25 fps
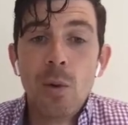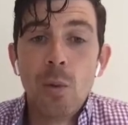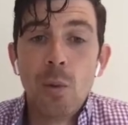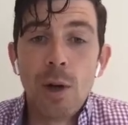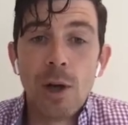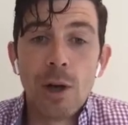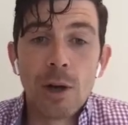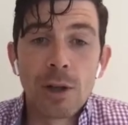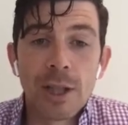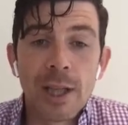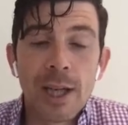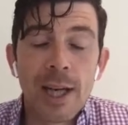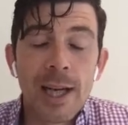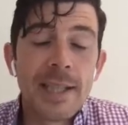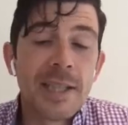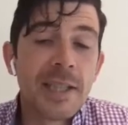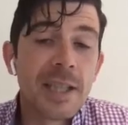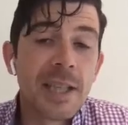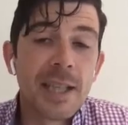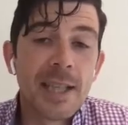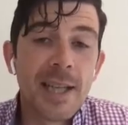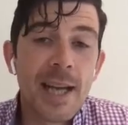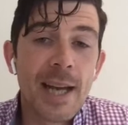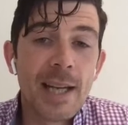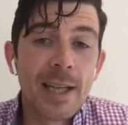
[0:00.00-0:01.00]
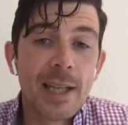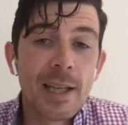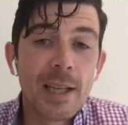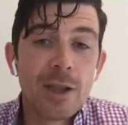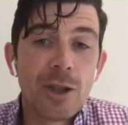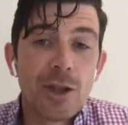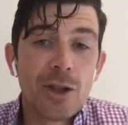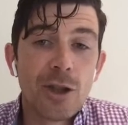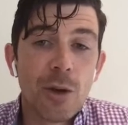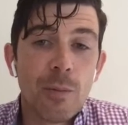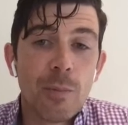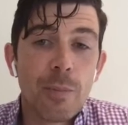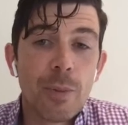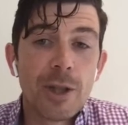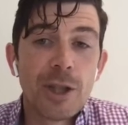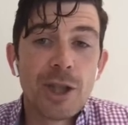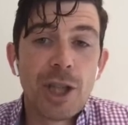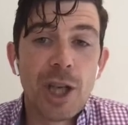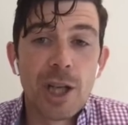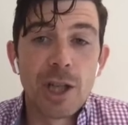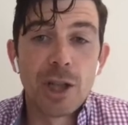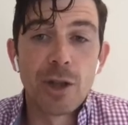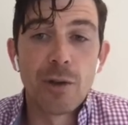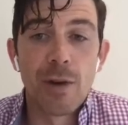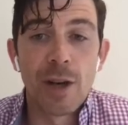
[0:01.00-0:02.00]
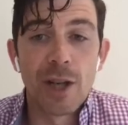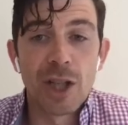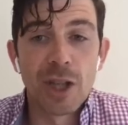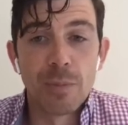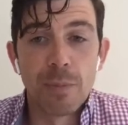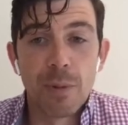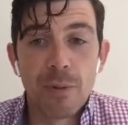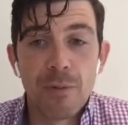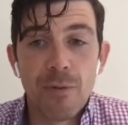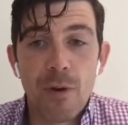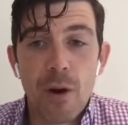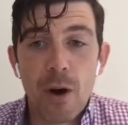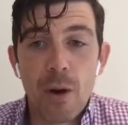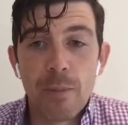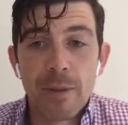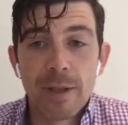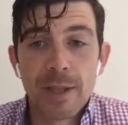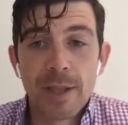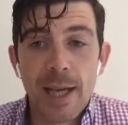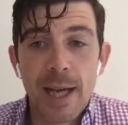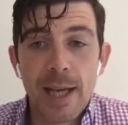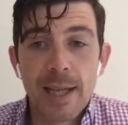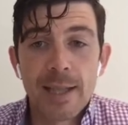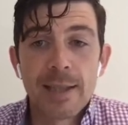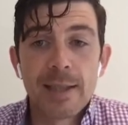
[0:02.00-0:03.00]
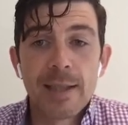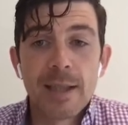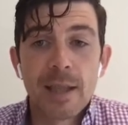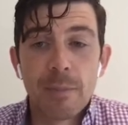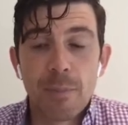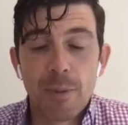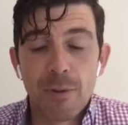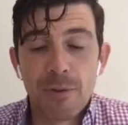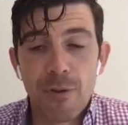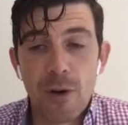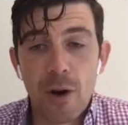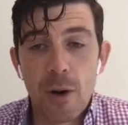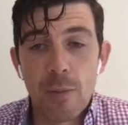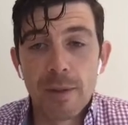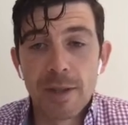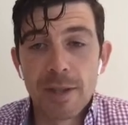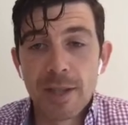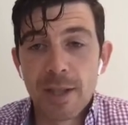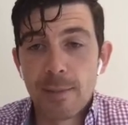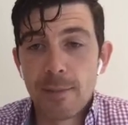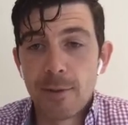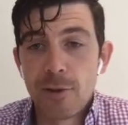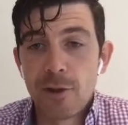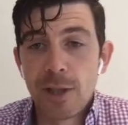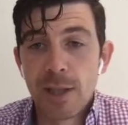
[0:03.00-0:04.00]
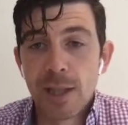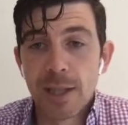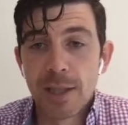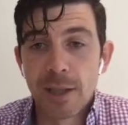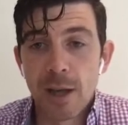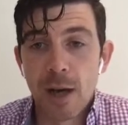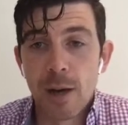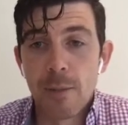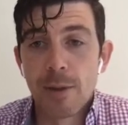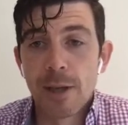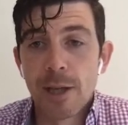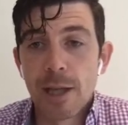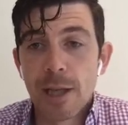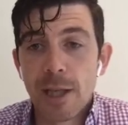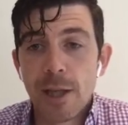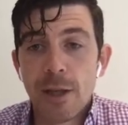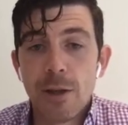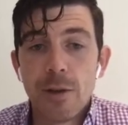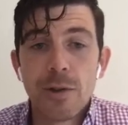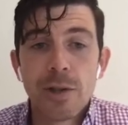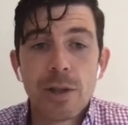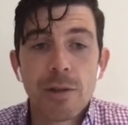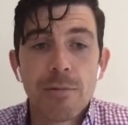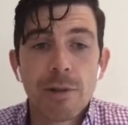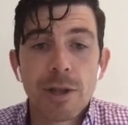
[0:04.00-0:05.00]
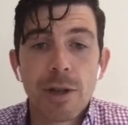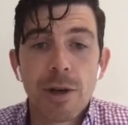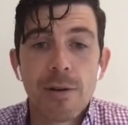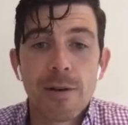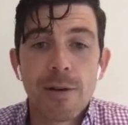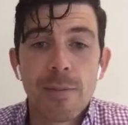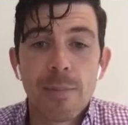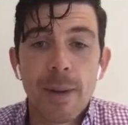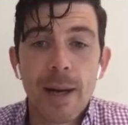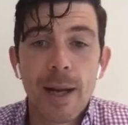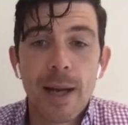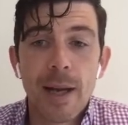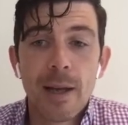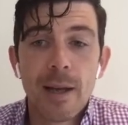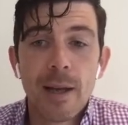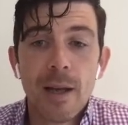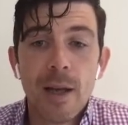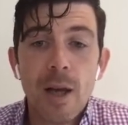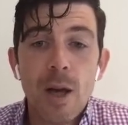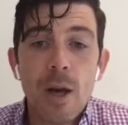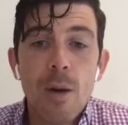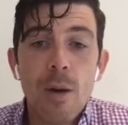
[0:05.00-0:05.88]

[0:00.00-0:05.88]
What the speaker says: We looked at isokinetic and jump and change direction performance tests and performance symmetry that's commonly used in return to play,